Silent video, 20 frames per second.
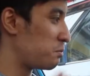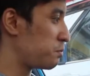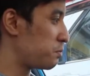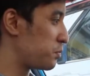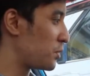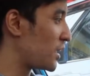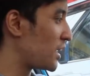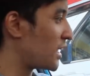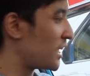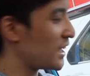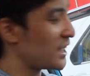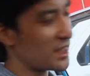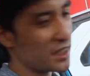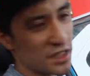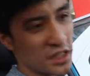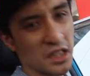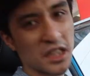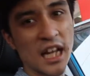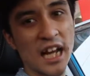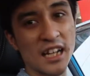Pretty
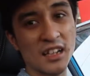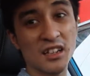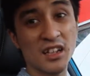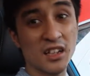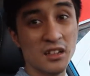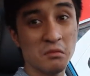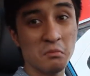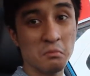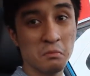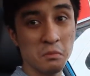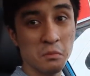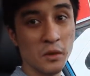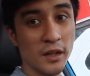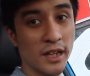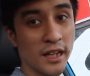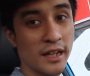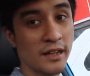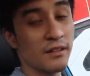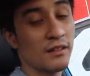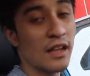standard, really.